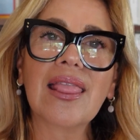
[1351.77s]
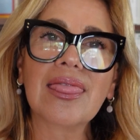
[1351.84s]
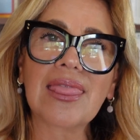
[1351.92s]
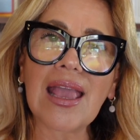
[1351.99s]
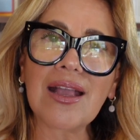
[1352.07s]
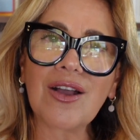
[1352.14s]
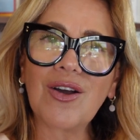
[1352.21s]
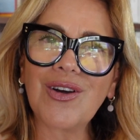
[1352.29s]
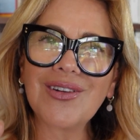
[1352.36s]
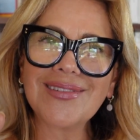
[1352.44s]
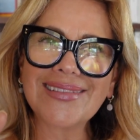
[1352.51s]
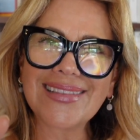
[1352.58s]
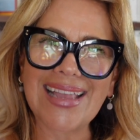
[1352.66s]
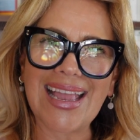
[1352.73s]
Tengo,
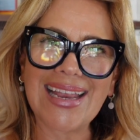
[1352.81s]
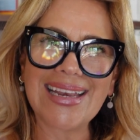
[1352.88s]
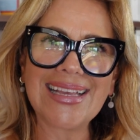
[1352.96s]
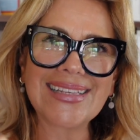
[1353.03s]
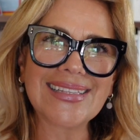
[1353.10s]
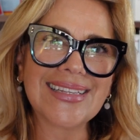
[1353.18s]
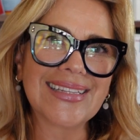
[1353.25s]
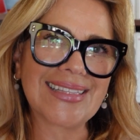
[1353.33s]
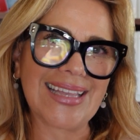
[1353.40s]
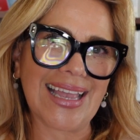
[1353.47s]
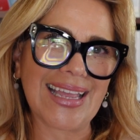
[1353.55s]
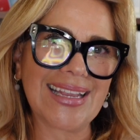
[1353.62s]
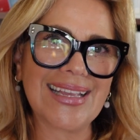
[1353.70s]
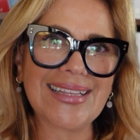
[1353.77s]
tienes,
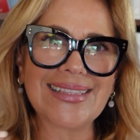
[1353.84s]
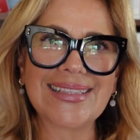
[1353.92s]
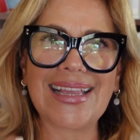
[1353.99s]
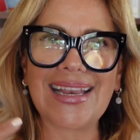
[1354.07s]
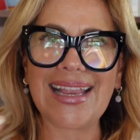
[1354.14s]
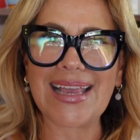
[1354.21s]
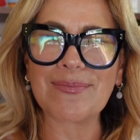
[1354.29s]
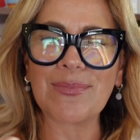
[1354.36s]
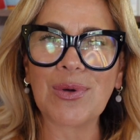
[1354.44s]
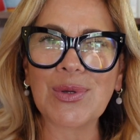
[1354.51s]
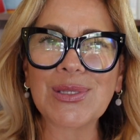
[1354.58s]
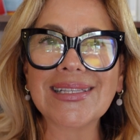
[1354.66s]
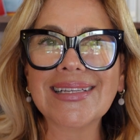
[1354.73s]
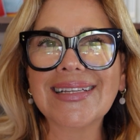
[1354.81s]
tiene,
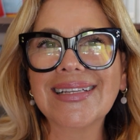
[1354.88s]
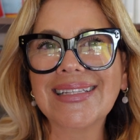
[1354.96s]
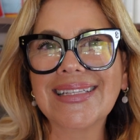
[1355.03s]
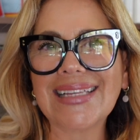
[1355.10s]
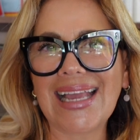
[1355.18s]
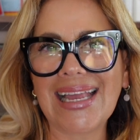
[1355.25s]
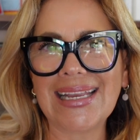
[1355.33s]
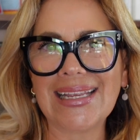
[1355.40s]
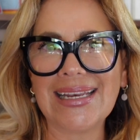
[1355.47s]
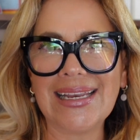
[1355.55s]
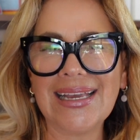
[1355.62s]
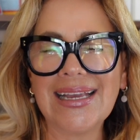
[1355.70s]
tenemos, tienen.